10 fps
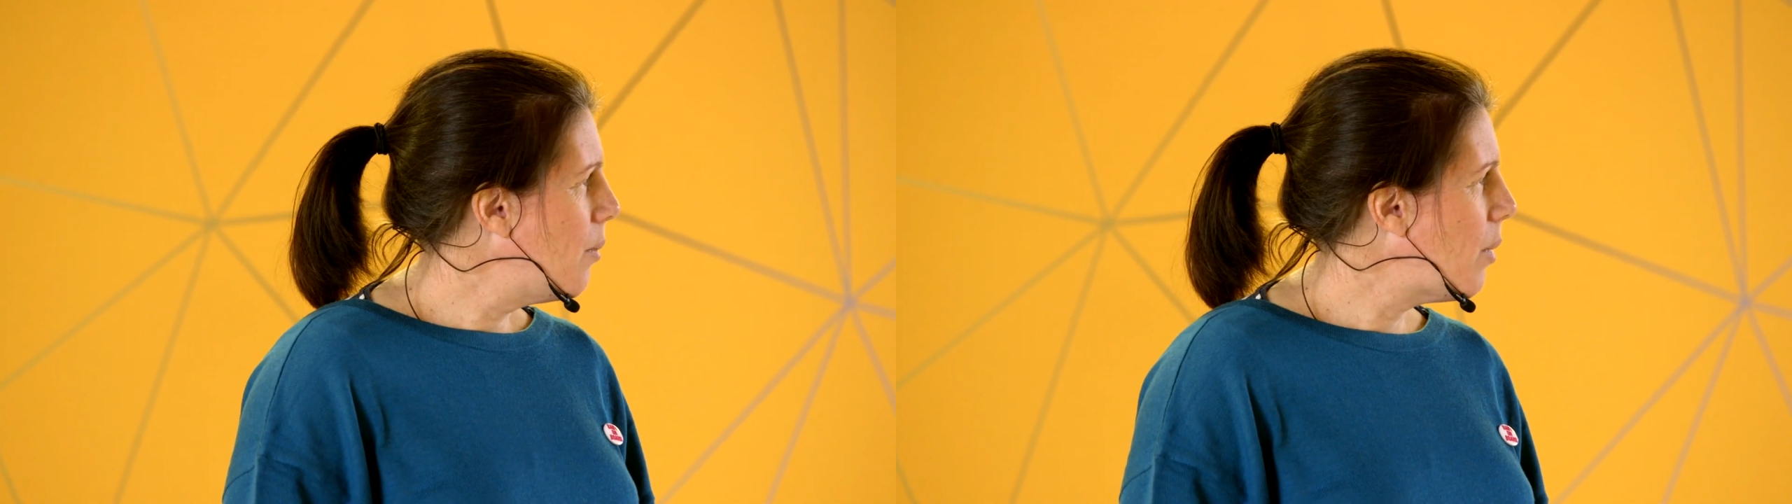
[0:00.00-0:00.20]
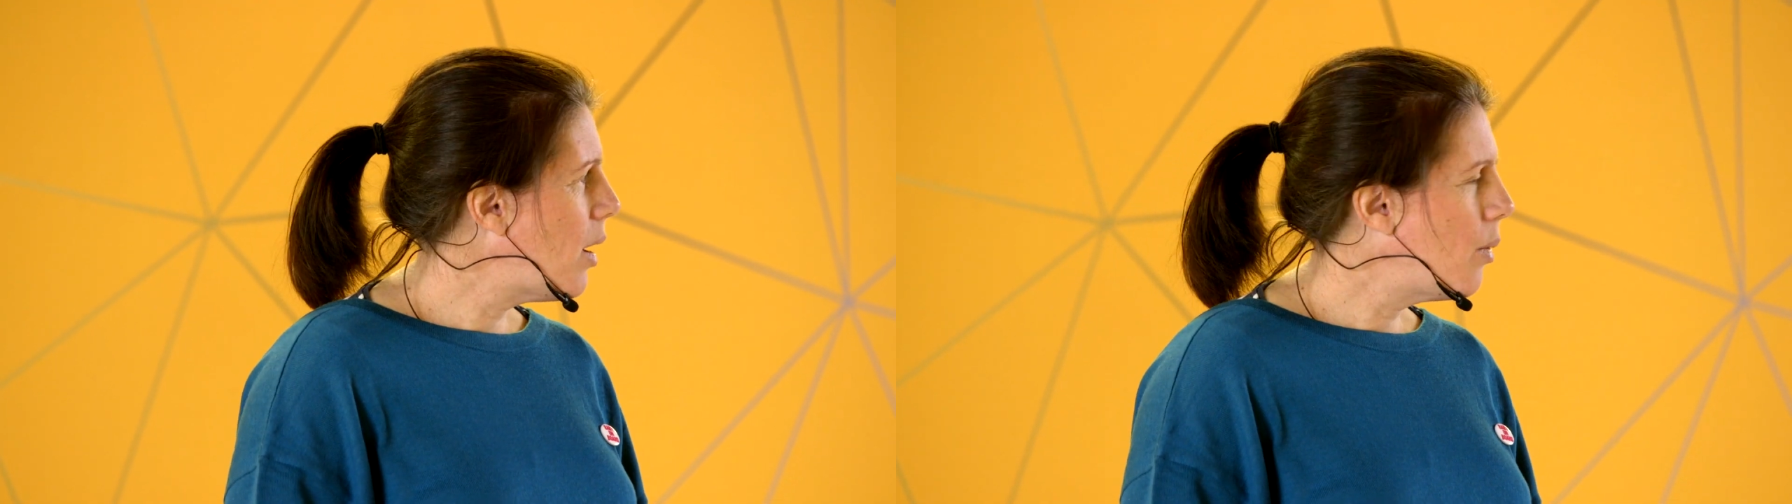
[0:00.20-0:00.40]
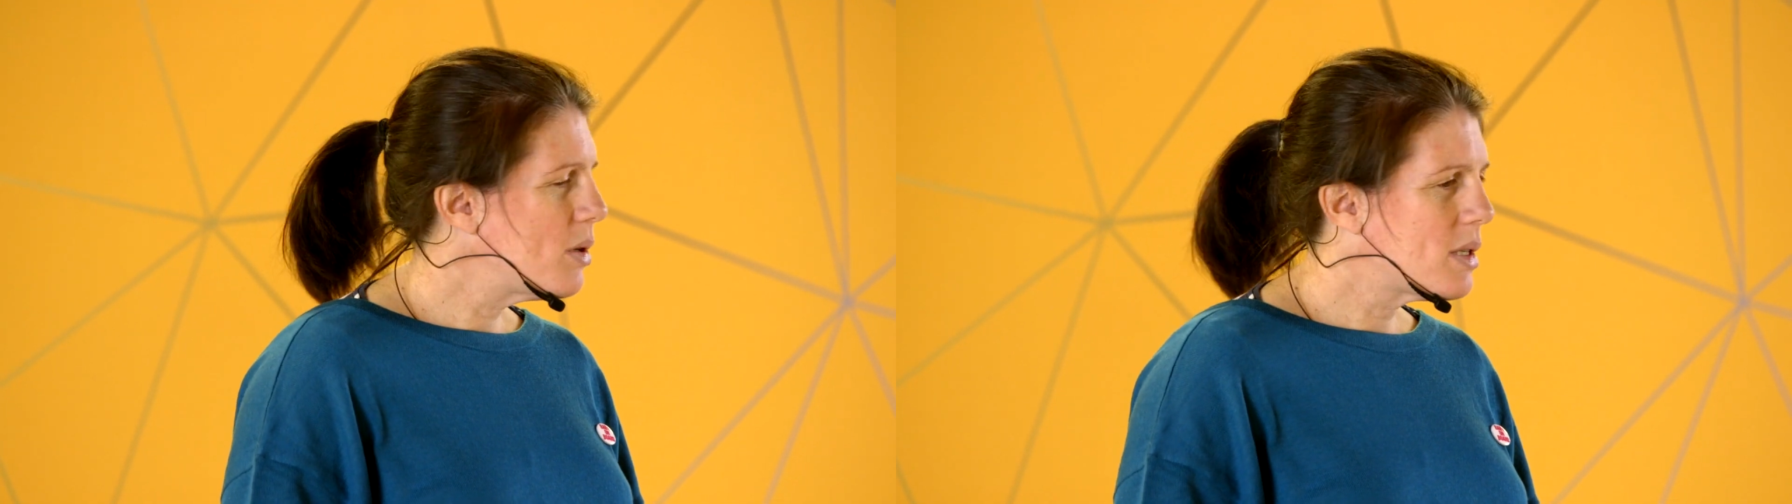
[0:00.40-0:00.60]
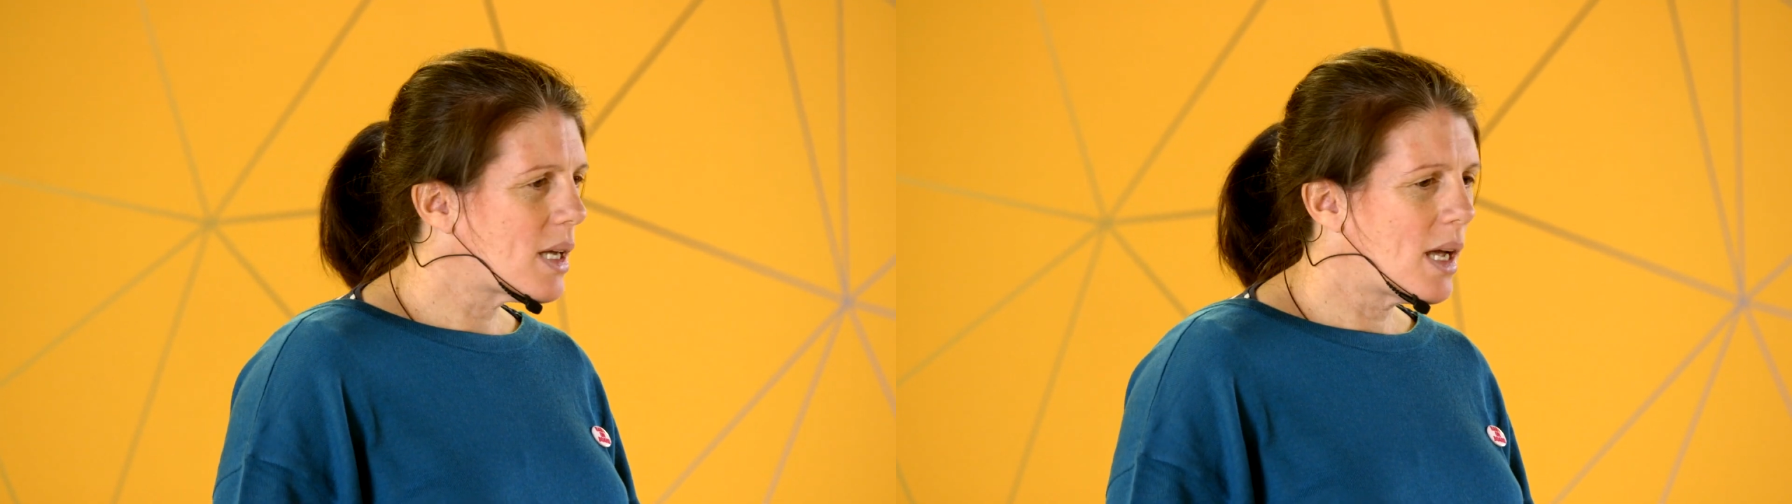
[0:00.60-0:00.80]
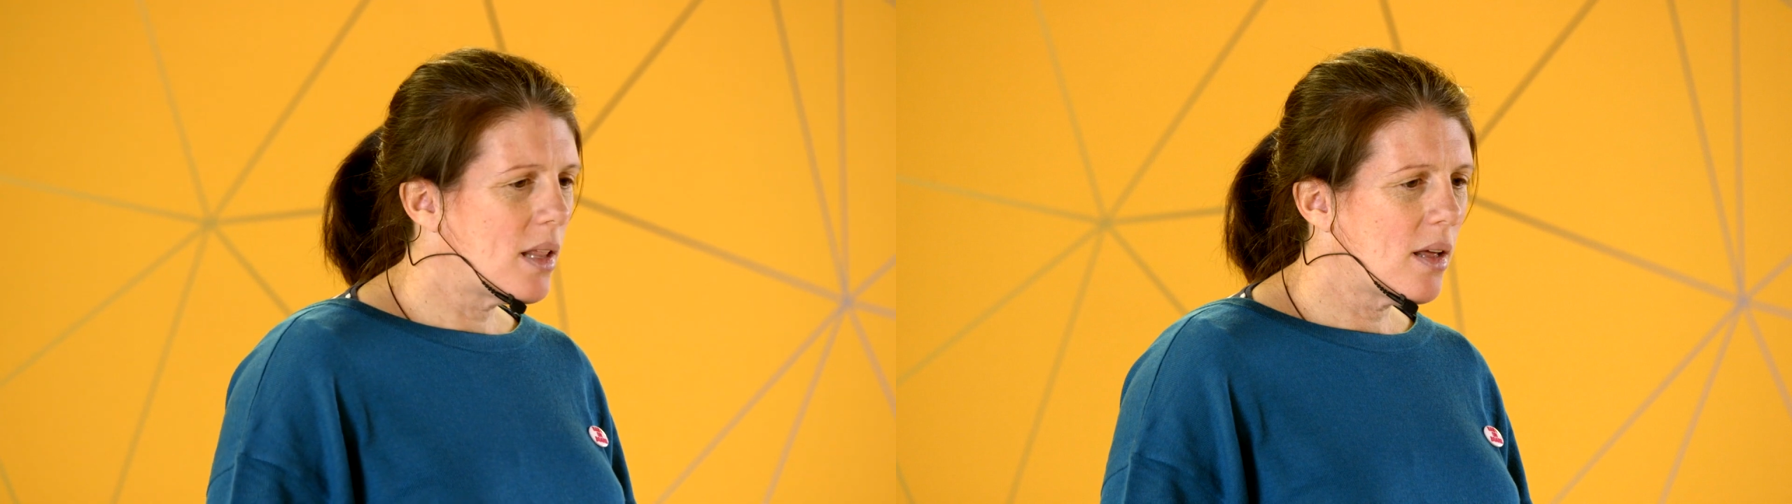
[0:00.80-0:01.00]
But I would
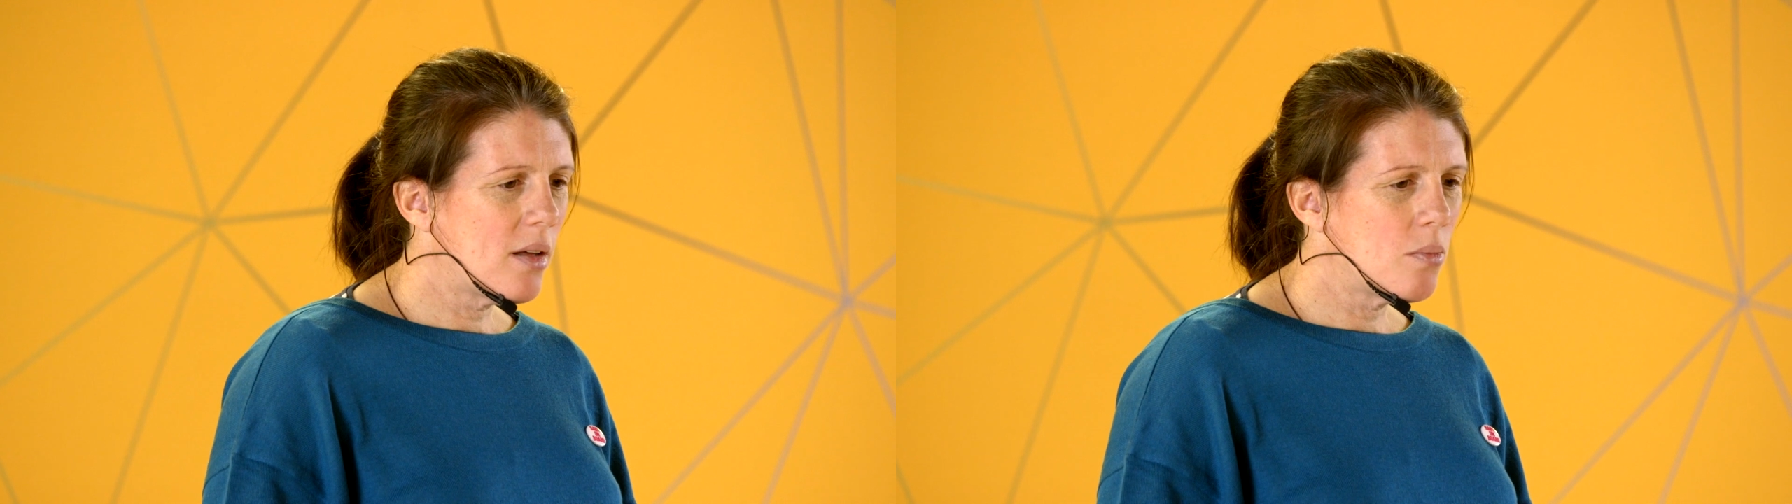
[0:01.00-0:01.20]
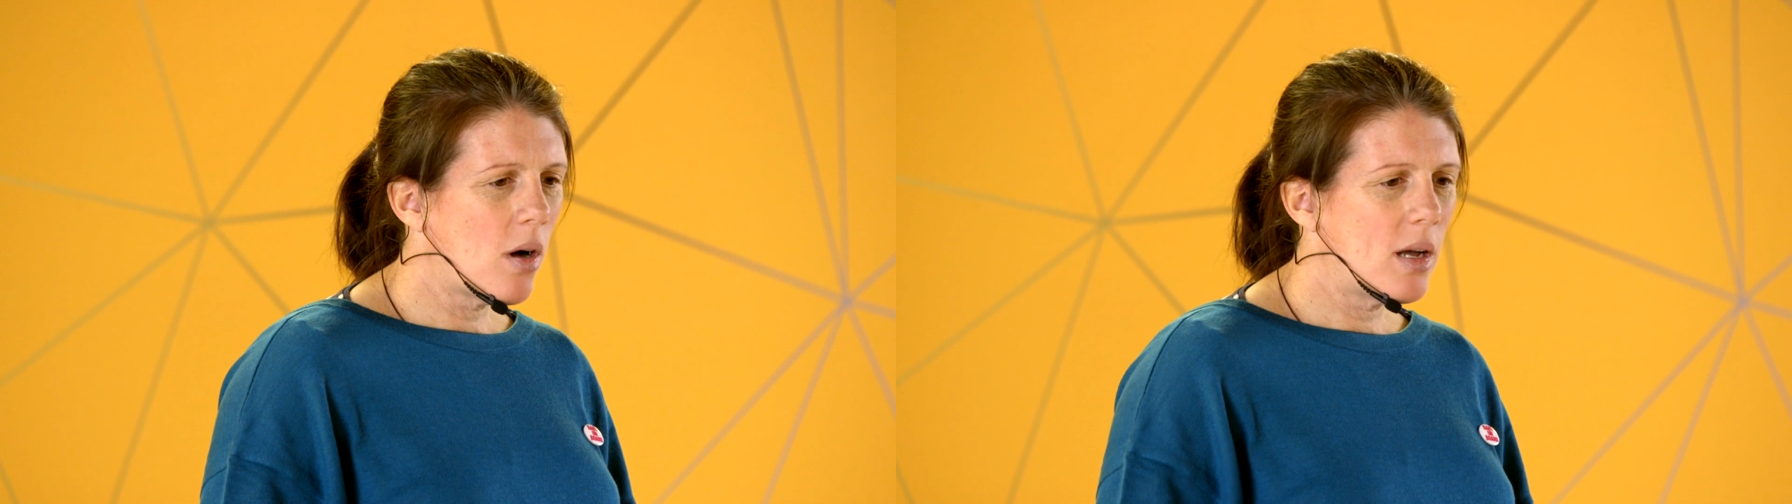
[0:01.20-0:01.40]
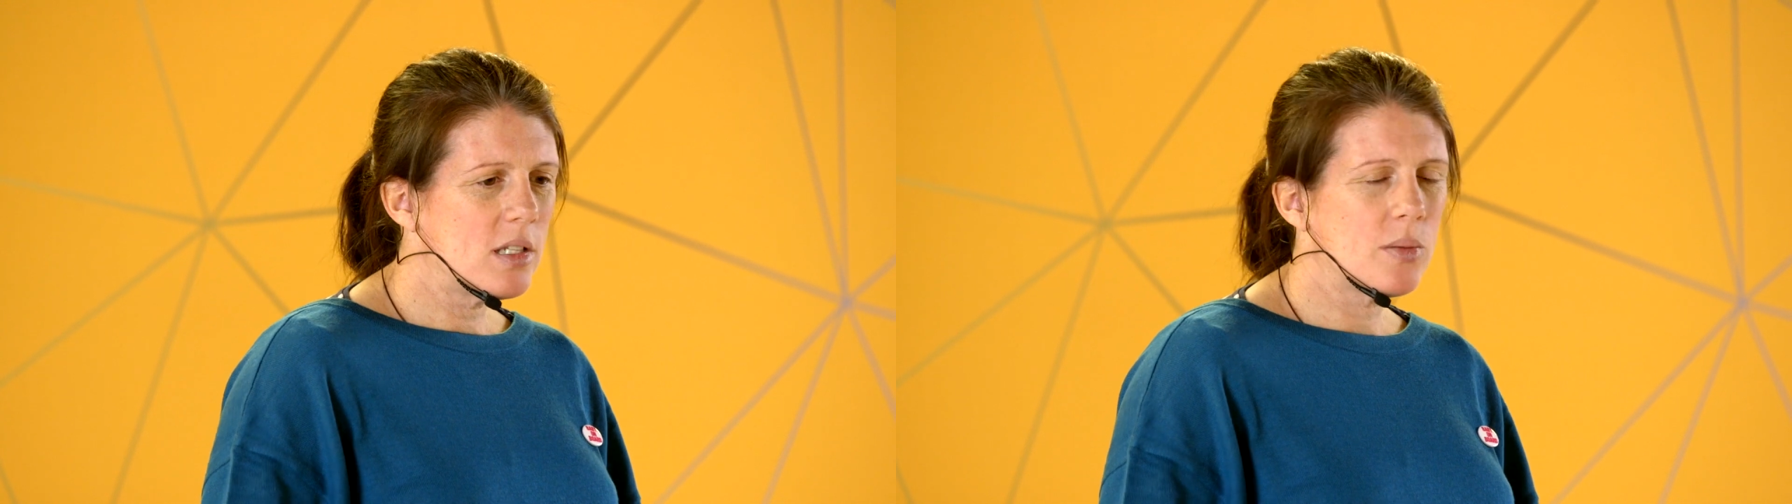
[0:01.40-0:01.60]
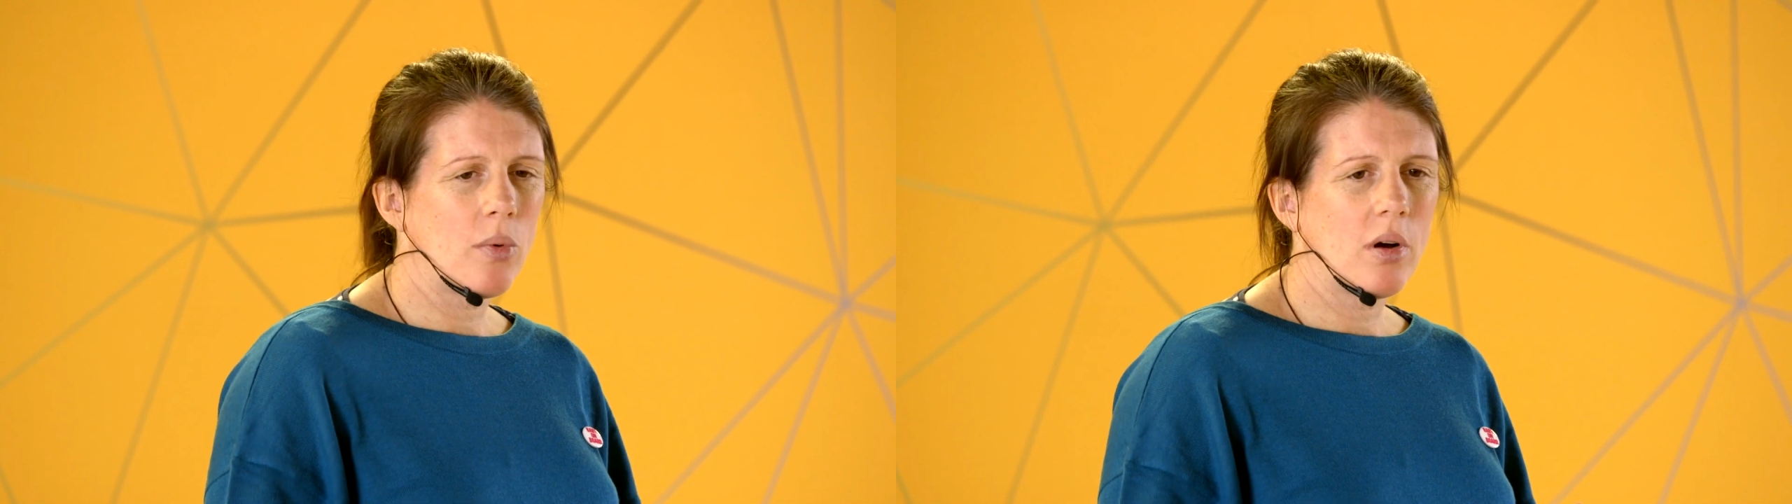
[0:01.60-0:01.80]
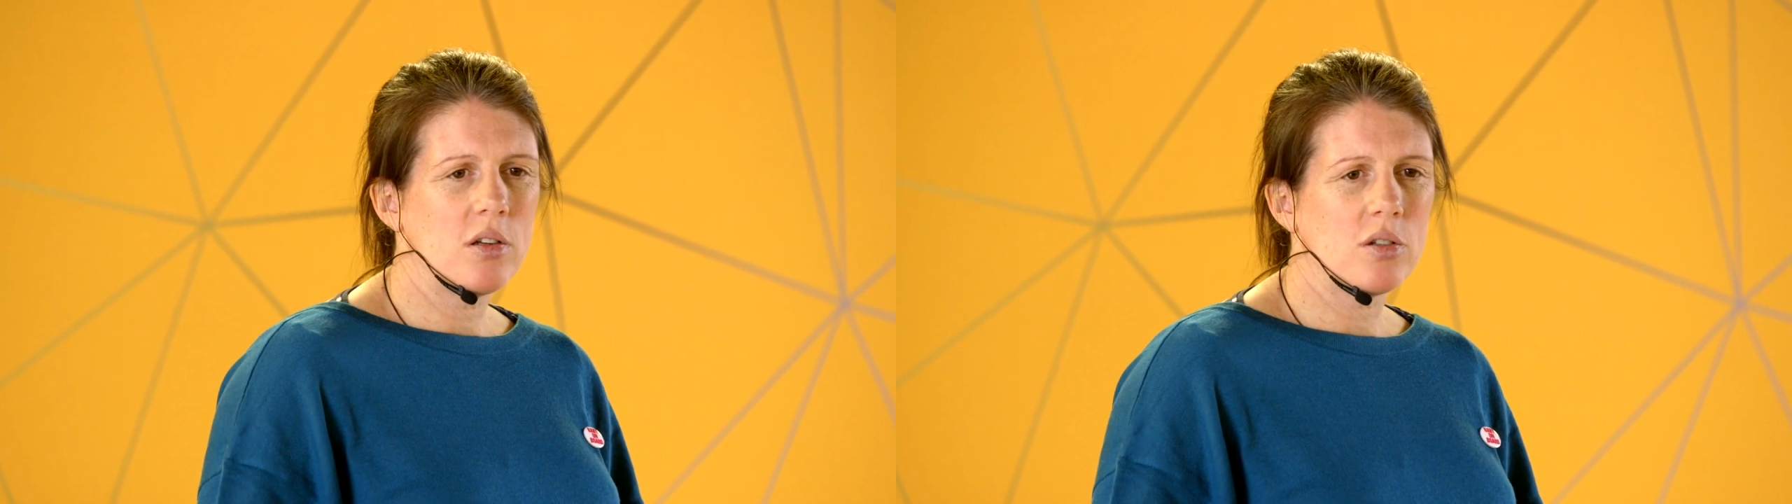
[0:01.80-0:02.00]
say that my
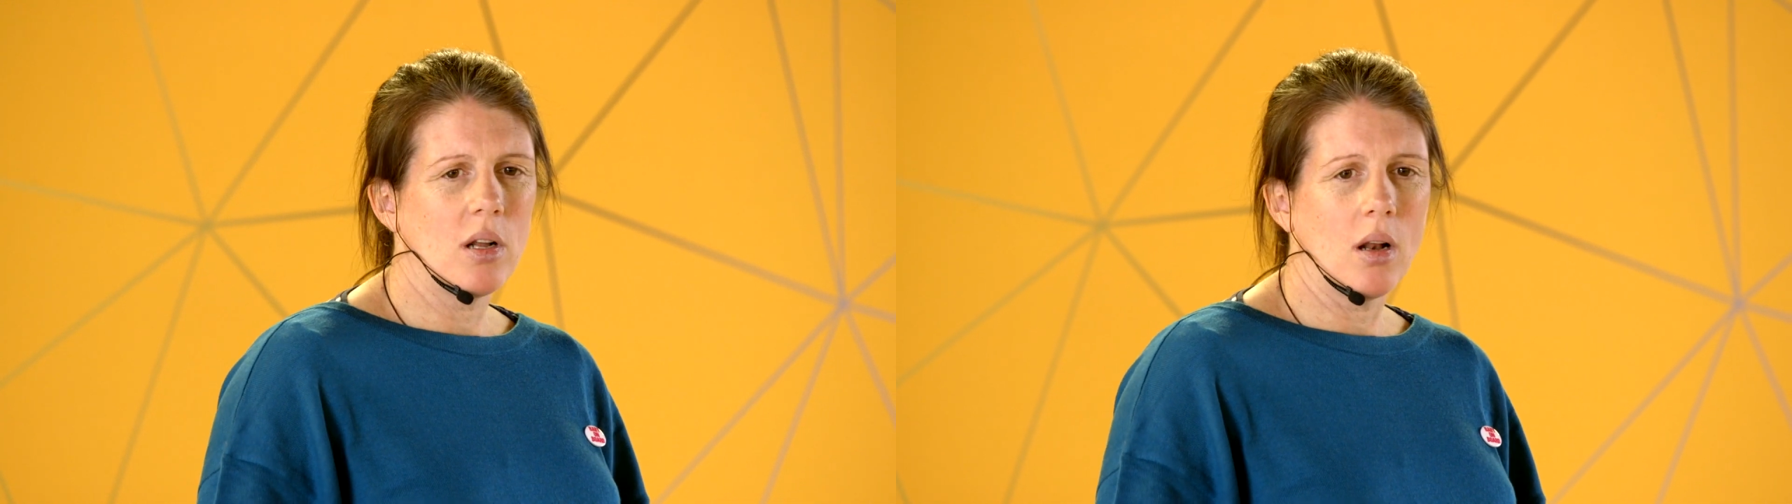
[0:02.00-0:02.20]
inspiration